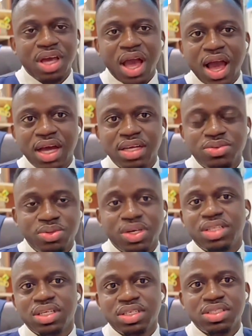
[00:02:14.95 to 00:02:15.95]
and you
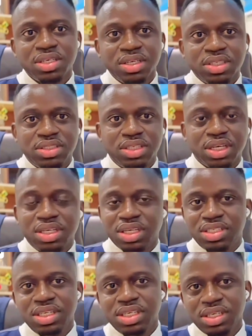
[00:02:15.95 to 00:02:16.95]
can just check
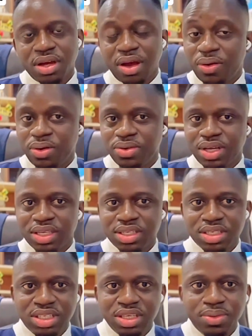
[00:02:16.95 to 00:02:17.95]
or you can
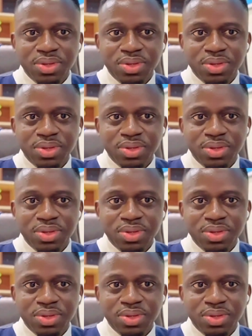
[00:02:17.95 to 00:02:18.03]
just key